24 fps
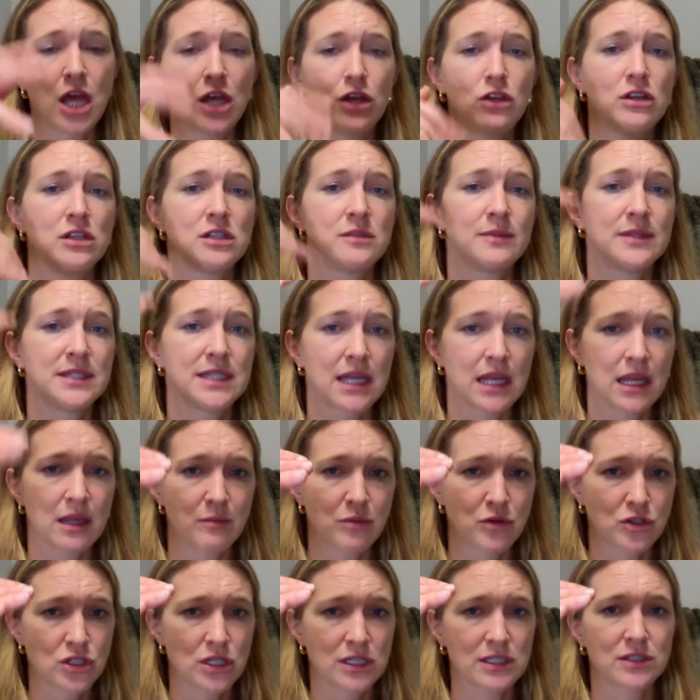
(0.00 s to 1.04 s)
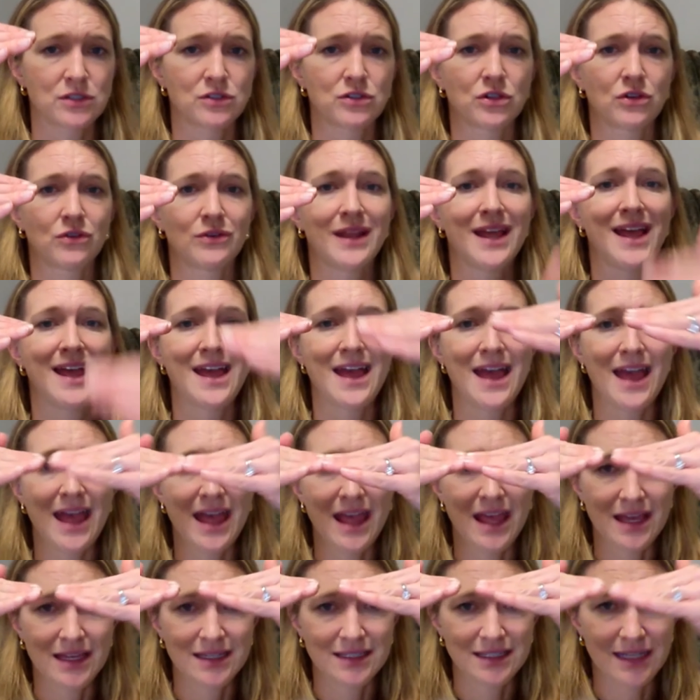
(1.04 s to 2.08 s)
You need to be taking progesterone
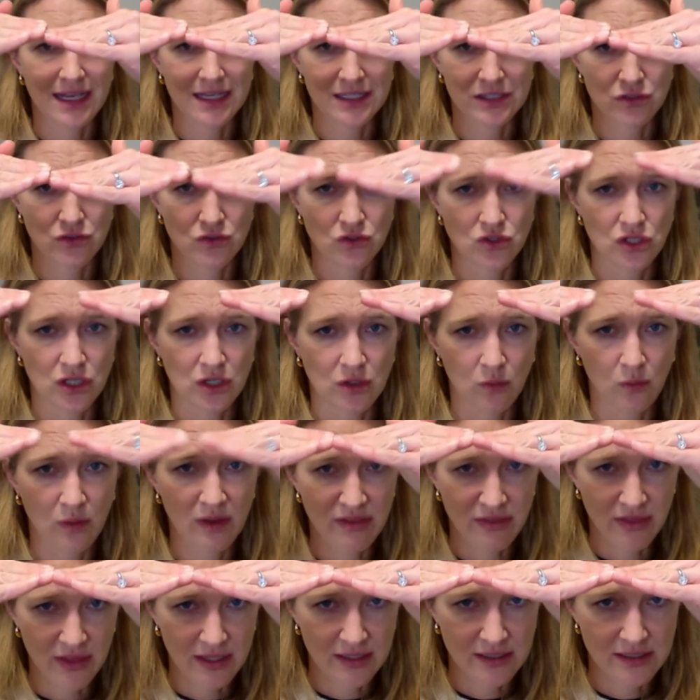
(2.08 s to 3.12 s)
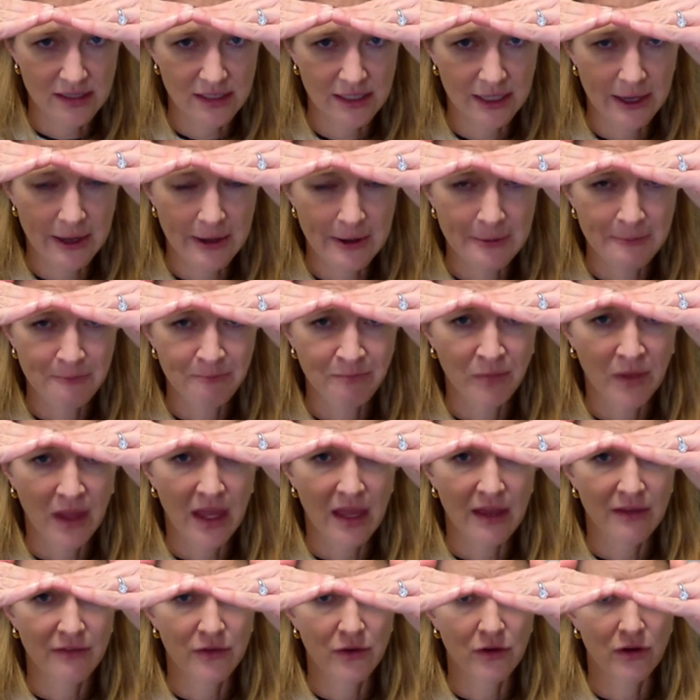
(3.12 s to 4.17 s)
and estrogen with it.
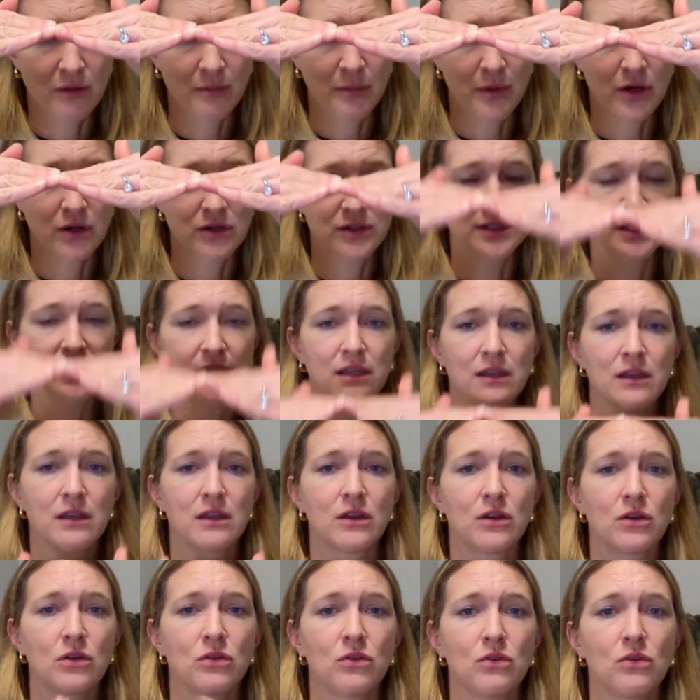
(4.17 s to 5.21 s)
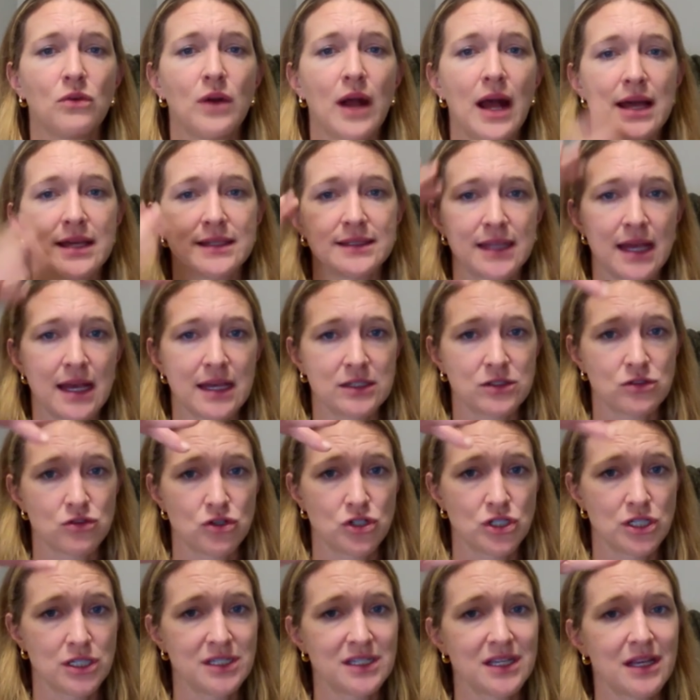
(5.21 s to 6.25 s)
If you're a person who has
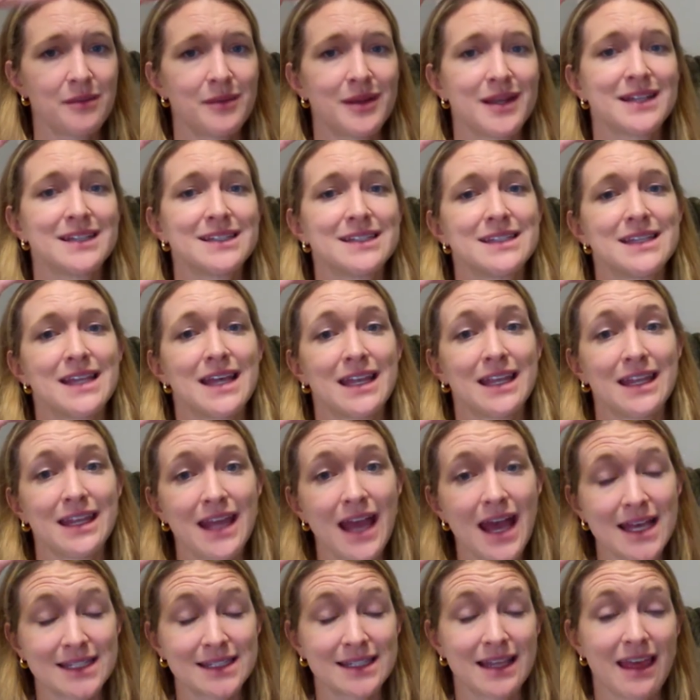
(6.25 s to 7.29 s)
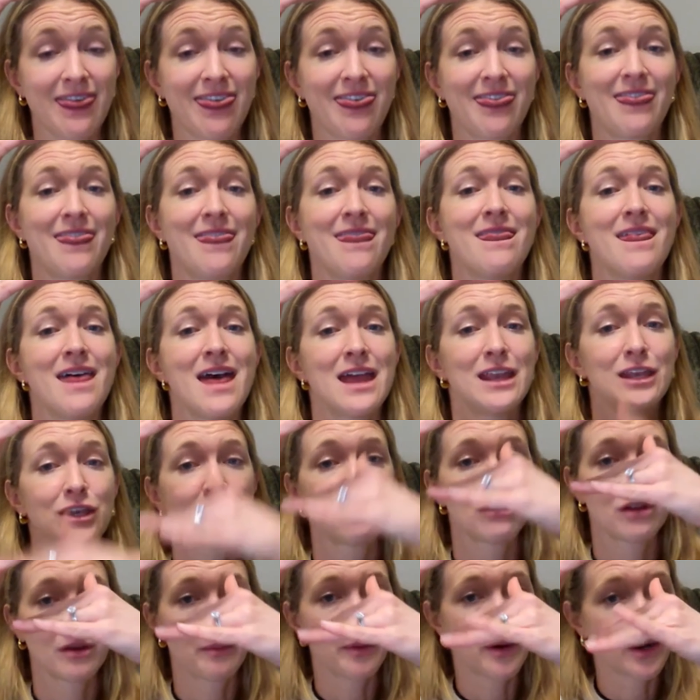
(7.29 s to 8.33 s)
estrogen dominance, then yes, then
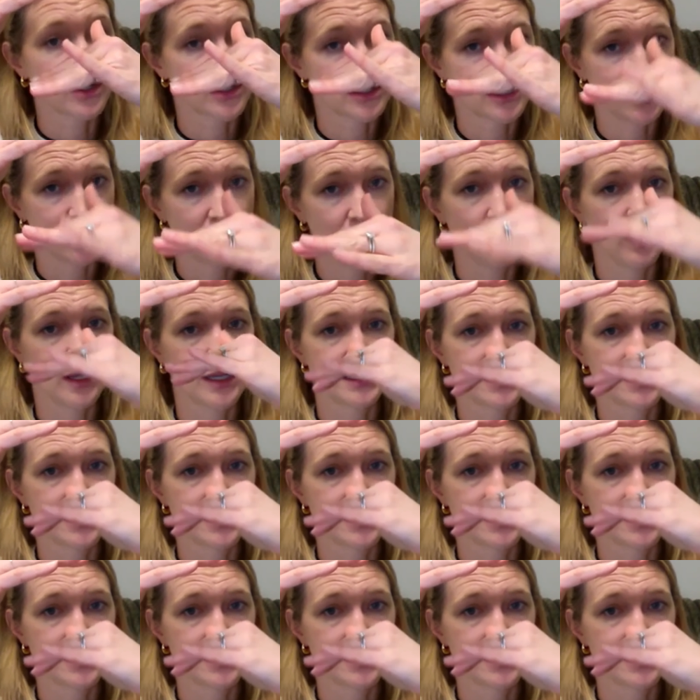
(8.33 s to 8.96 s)
you're a person who can